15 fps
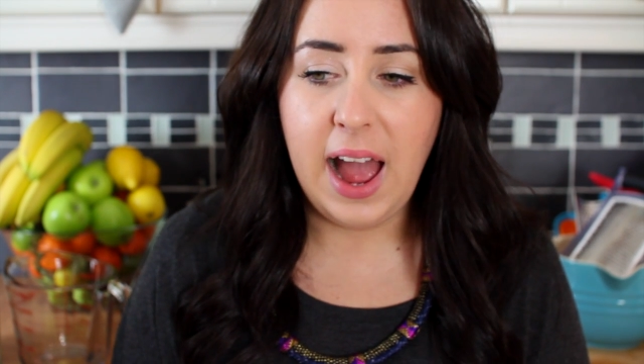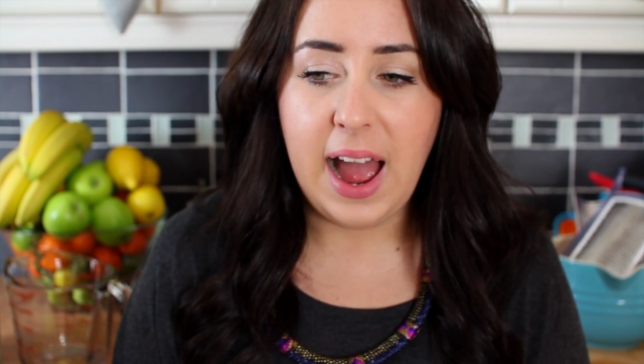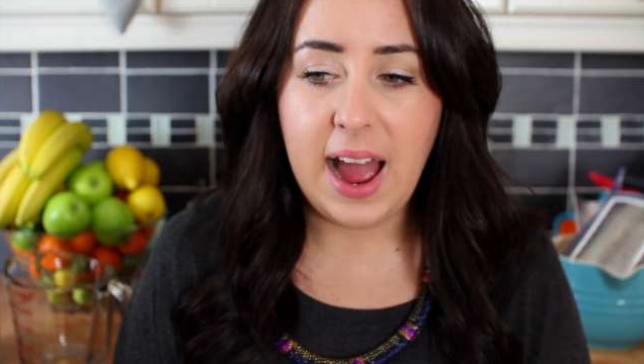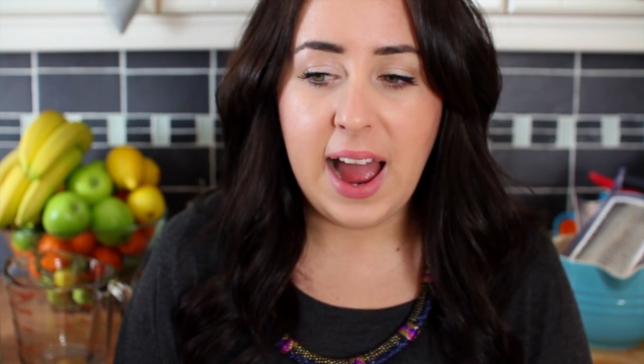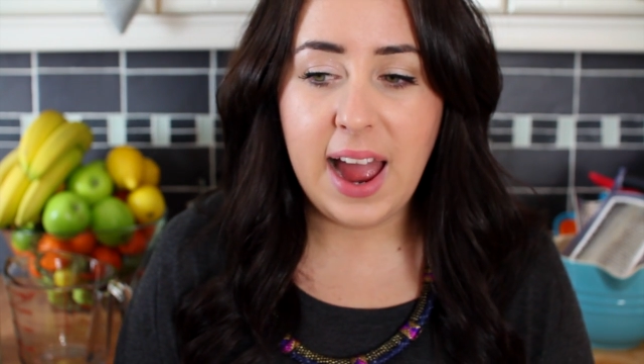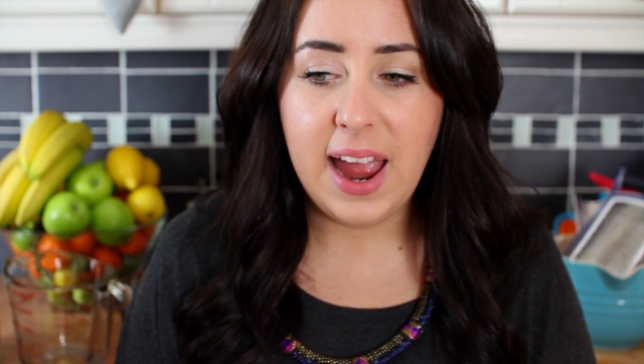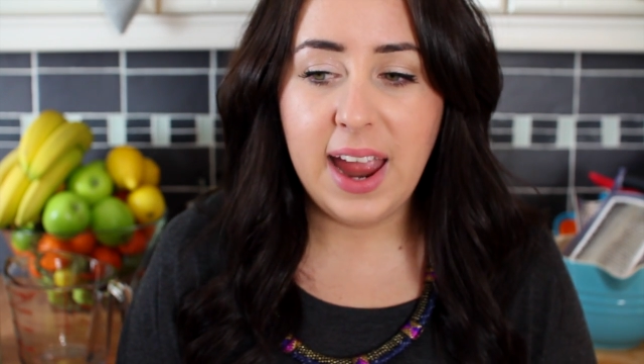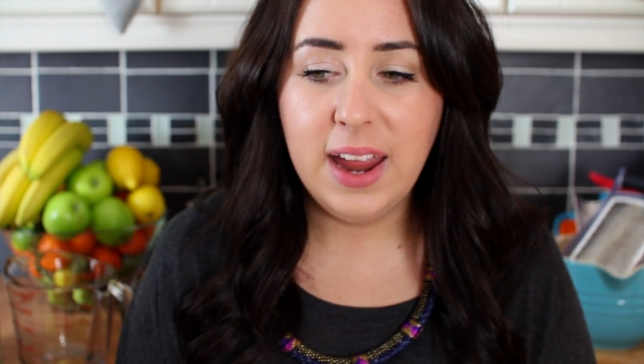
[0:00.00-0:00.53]

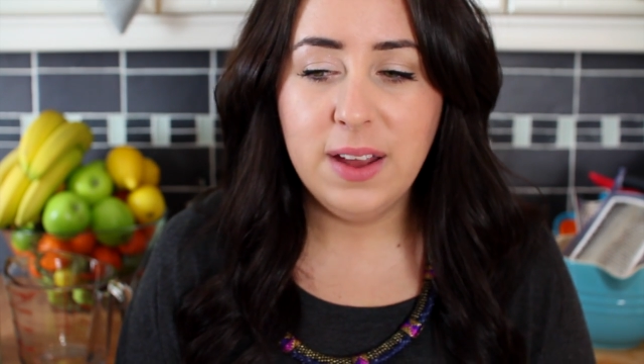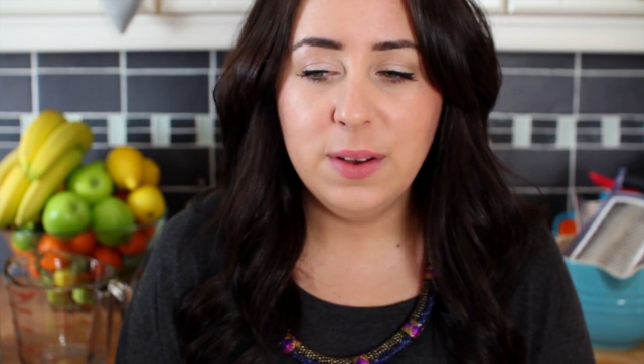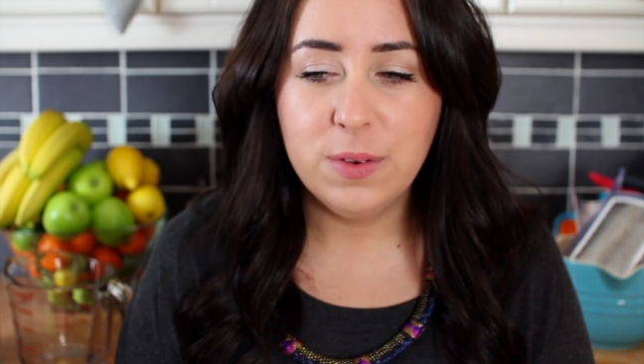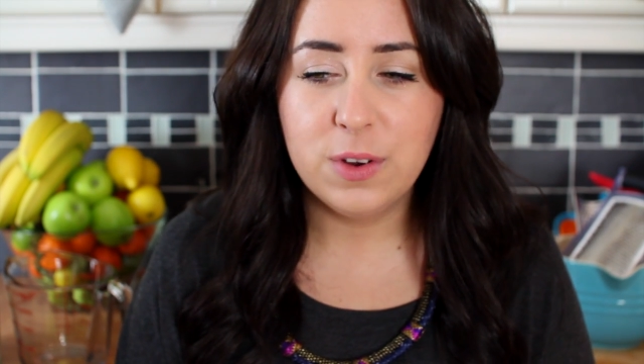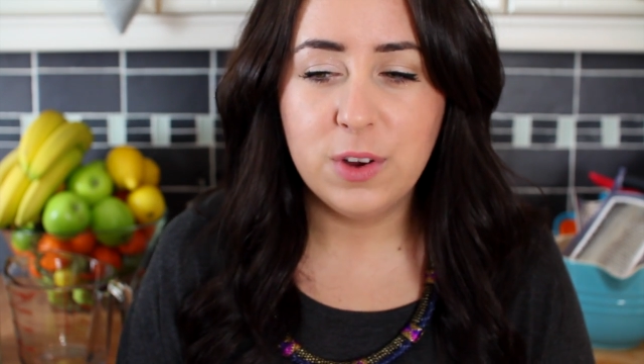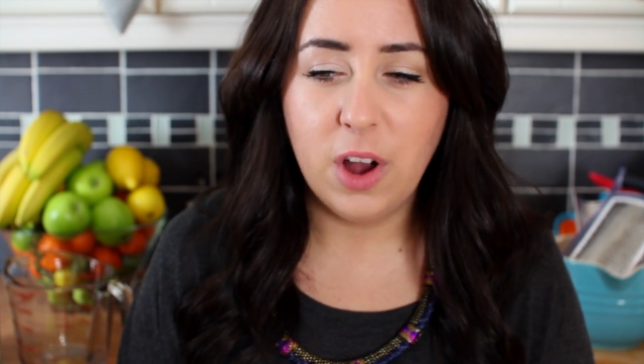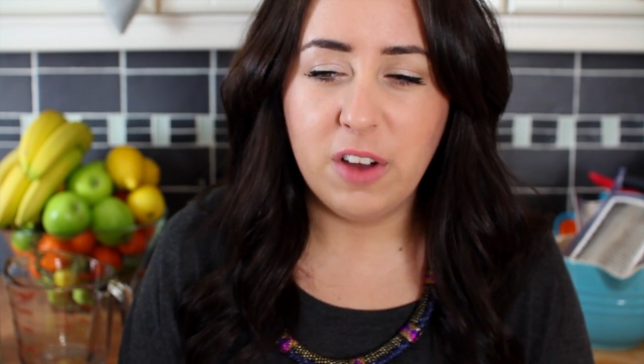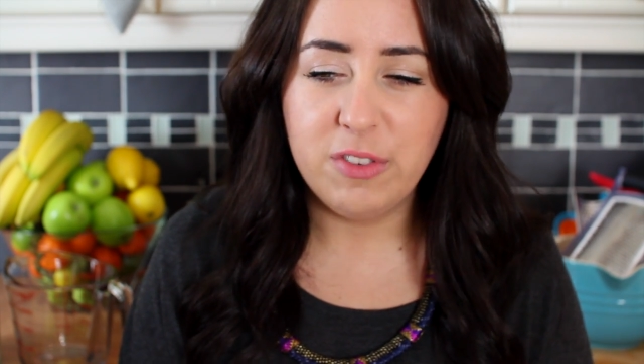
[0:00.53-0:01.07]

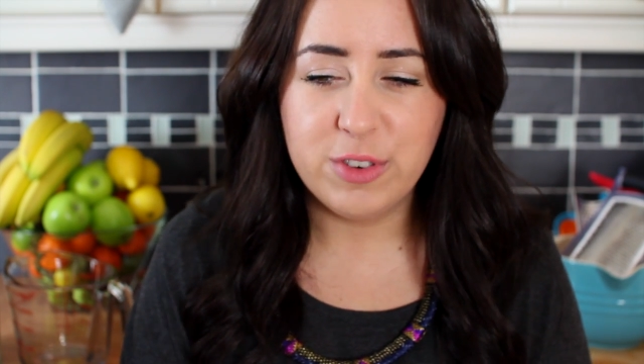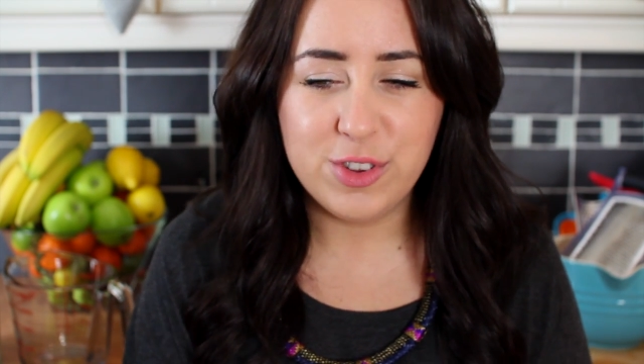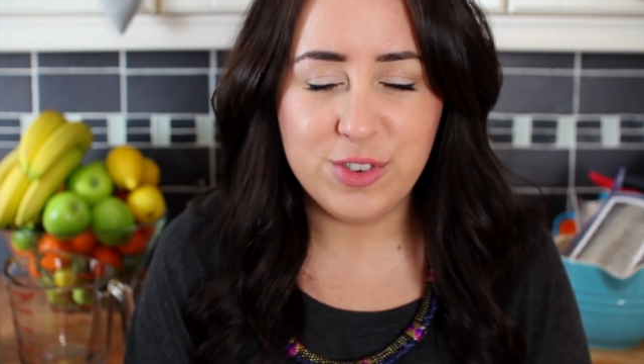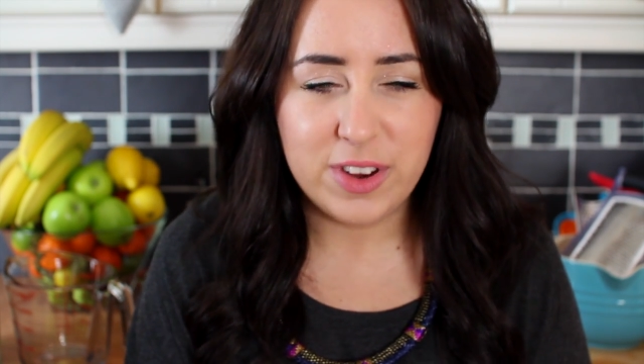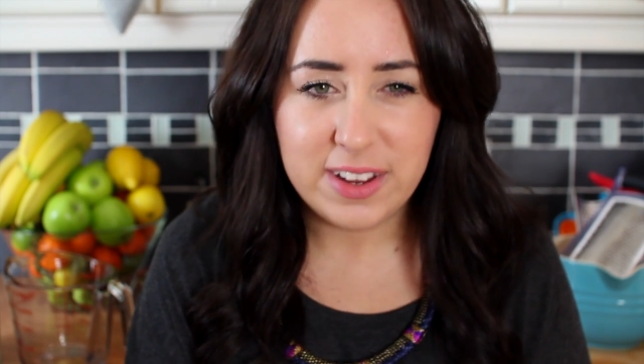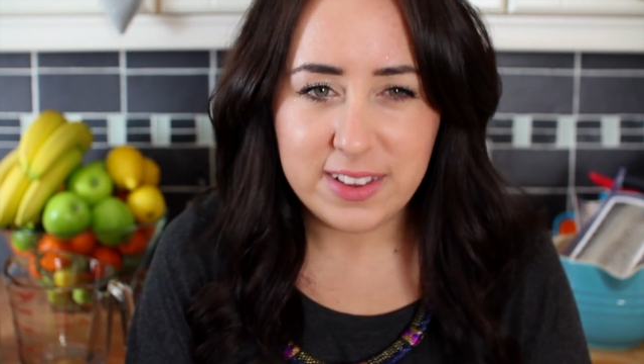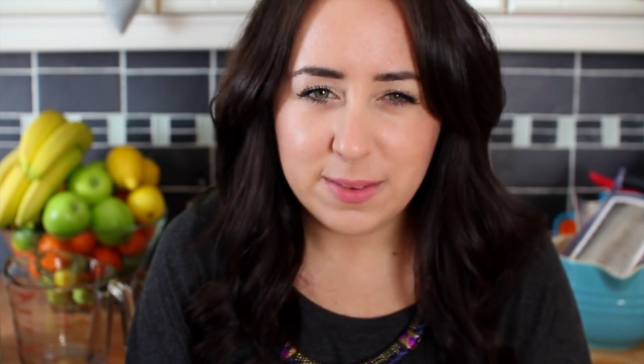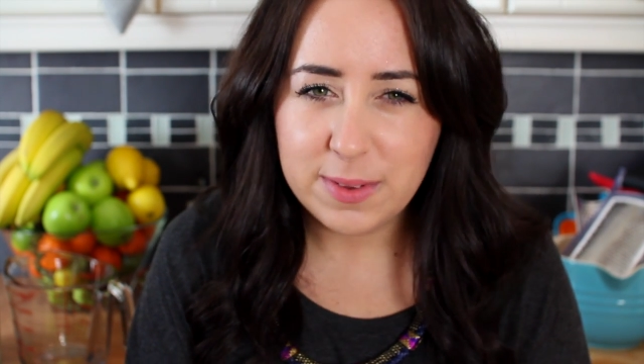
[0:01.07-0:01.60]
I got
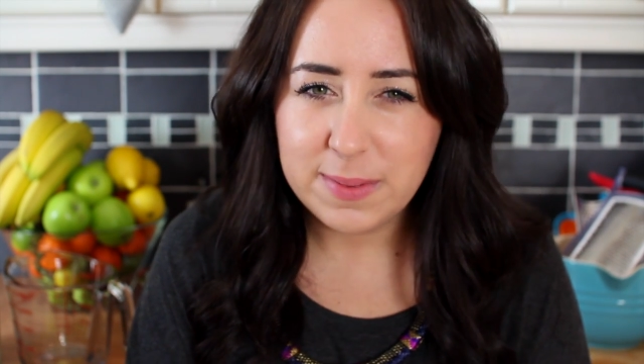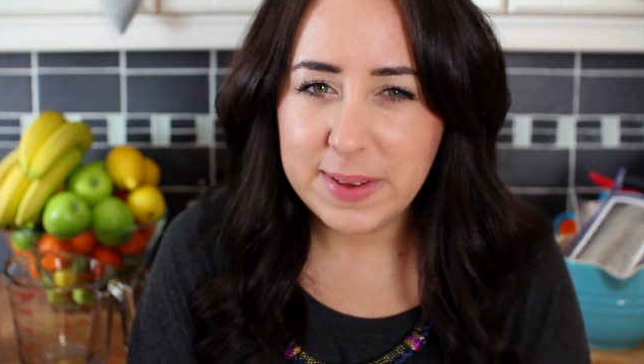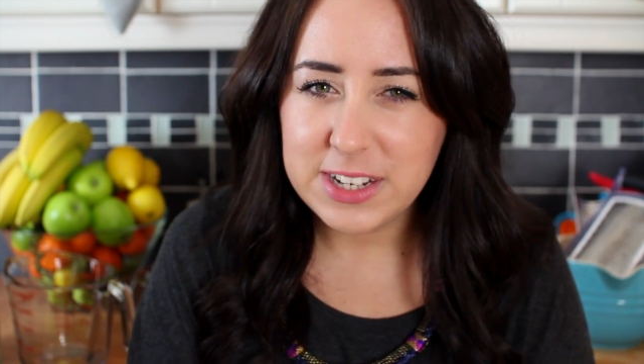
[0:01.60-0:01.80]
frustrated with